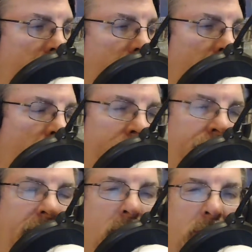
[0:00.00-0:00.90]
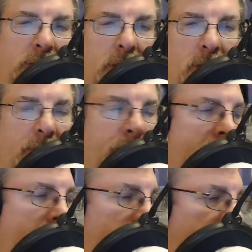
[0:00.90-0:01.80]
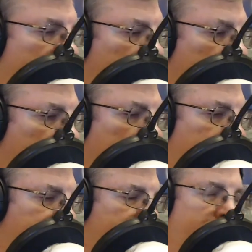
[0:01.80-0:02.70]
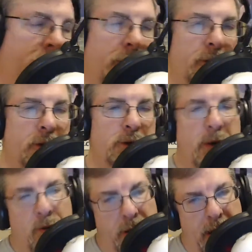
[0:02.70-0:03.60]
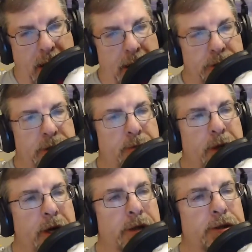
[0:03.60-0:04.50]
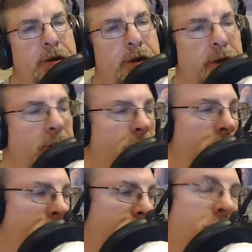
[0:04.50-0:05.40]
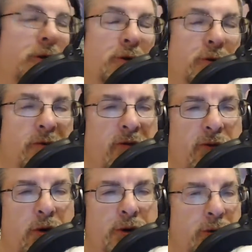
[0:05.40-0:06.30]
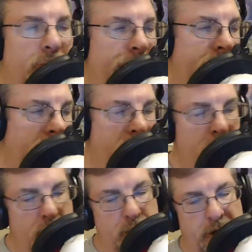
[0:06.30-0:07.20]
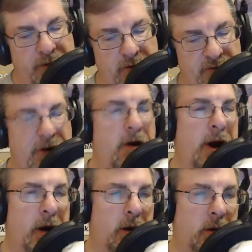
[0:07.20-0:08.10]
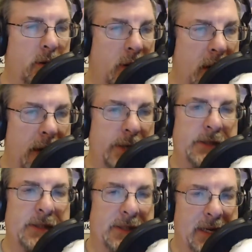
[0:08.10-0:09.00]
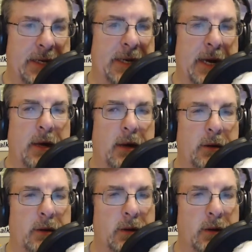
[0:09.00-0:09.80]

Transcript: One thing also, I'm sure you're going to do this, but I want to ask, because you tend to do this with every version, was you give a very nice detailed